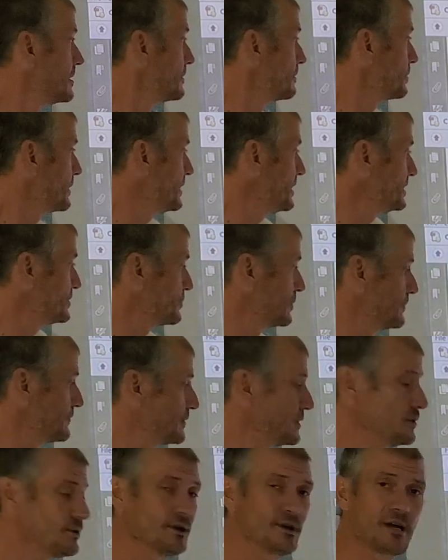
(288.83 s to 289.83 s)
Please
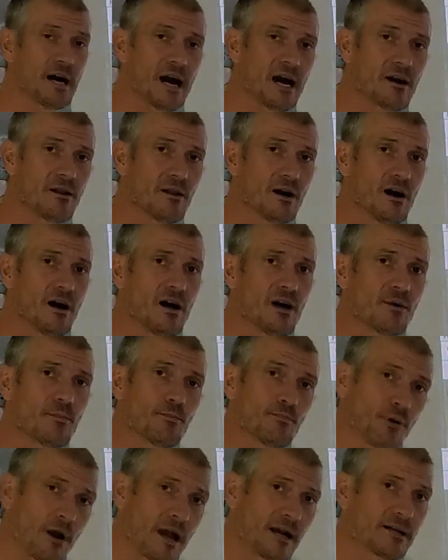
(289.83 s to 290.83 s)
review the dialogue,
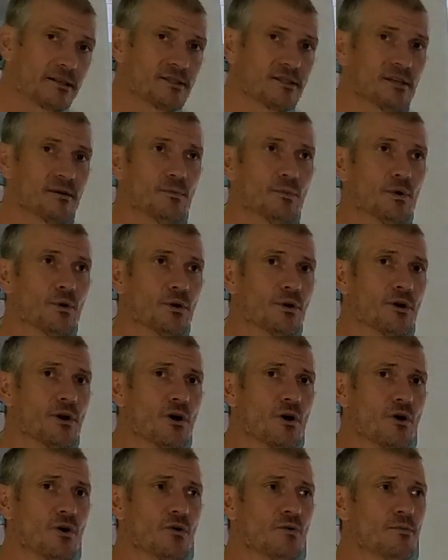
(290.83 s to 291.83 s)
practice it more at
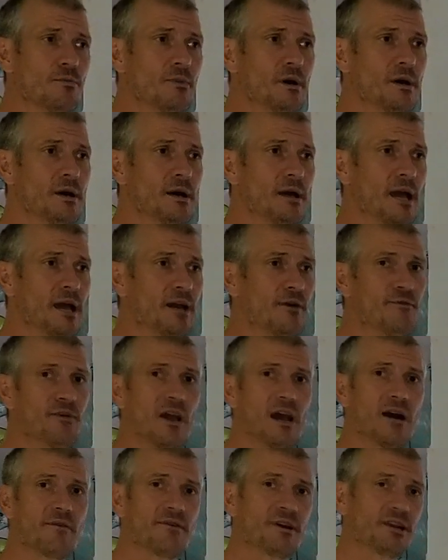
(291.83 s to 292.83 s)
home, and if you
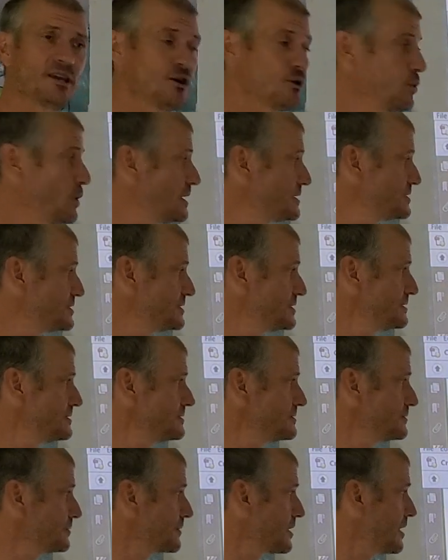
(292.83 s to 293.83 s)
have any
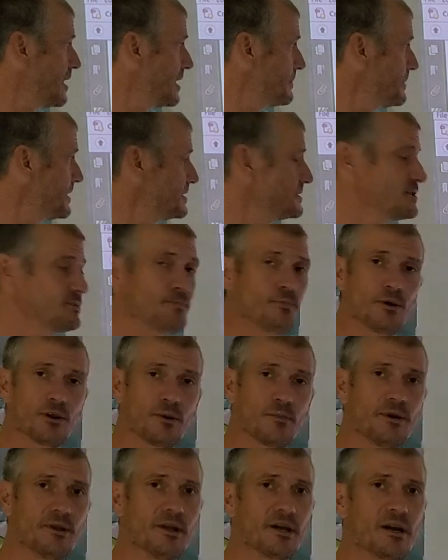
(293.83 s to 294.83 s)
questions or comments, put
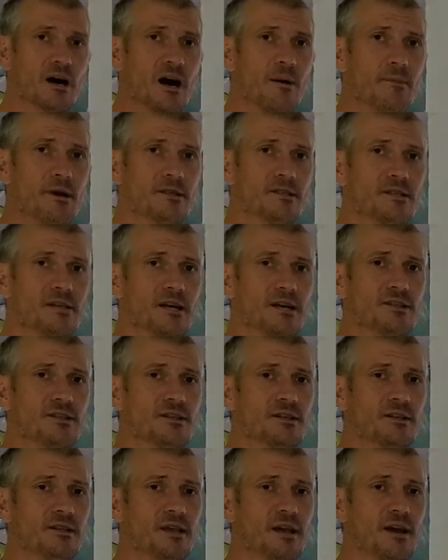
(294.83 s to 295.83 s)
them in the comment
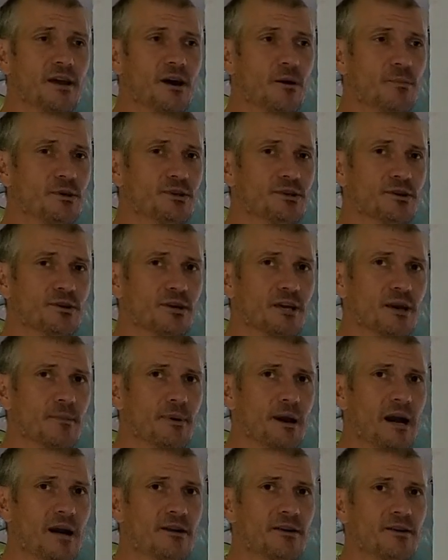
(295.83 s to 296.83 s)
section, and I'll be sure to get
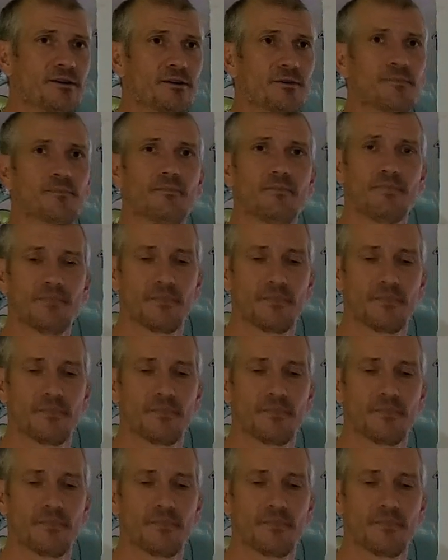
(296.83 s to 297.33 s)
back to you.